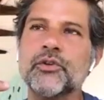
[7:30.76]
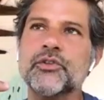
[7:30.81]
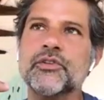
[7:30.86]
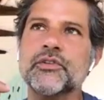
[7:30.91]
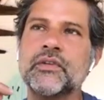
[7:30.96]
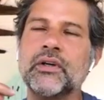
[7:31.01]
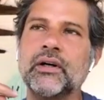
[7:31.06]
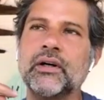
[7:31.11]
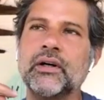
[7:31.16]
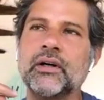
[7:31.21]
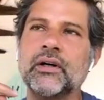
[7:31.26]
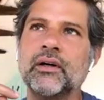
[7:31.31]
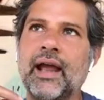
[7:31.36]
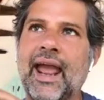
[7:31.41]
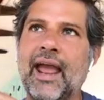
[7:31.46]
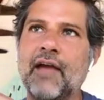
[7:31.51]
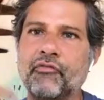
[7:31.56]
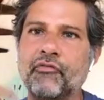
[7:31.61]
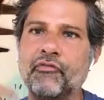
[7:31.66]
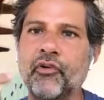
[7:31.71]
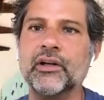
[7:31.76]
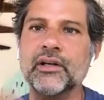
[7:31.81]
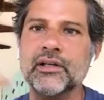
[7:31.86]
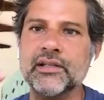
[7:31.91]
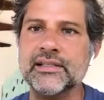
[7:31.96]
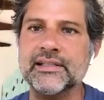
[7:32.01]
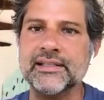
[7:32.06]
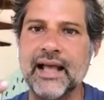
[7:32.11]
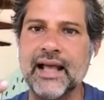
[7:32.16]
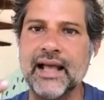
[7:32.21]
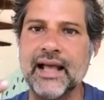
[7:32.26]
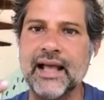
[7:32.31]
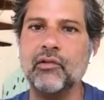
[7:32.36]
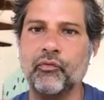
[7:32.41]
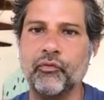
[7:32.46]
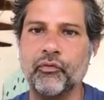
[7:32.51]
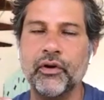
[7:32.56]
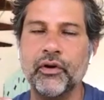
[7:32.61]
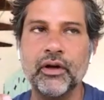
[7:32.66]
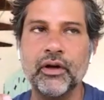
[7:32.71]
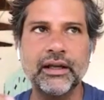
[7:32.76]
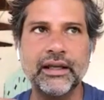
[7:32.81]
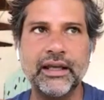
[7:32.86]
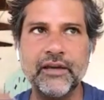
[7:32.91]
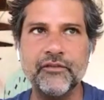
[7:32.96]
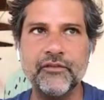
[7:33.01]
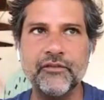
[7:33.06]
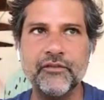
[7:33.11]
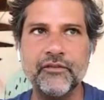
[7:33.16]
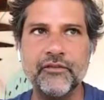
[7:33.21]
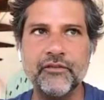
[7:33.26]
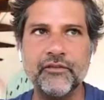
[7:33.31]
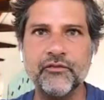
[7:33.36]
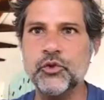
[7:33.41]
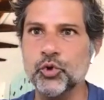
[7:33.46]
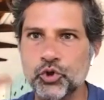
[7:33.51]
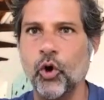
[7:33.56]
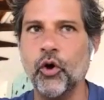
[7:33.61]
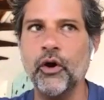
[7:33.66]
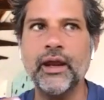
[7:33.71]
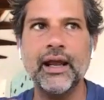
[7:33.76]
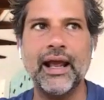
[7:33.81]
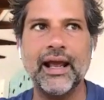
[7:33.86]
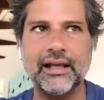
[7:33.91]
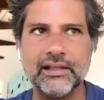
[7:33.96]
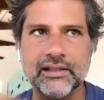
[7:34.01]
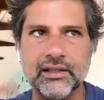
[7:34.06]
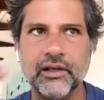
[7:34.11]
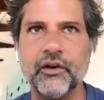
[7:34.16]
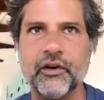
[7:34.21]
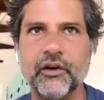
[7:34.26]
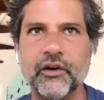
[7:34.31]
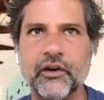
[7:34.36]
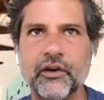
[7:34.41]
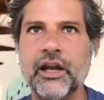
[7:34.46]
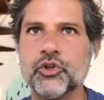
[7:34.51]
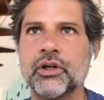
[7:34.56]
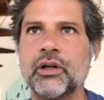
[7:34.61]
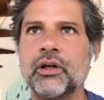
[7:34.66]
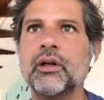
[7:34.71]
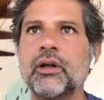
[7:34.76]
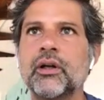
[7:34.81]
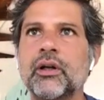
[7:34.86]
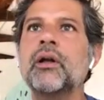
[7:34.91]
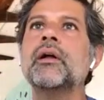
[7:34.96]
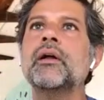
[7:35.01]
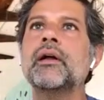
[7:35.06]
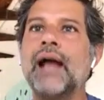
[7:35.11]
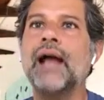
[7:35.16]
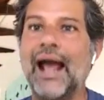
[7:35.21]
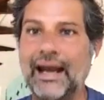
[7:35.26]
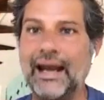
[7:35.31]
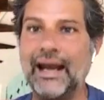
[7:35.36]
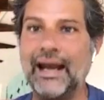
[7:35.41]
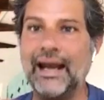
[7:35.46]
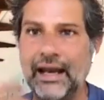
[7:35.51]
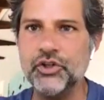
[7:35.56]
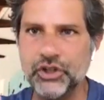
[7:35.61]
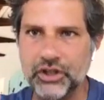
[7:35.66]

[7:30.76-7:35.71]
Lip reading: because the effort itself gives you joy, exhilaration and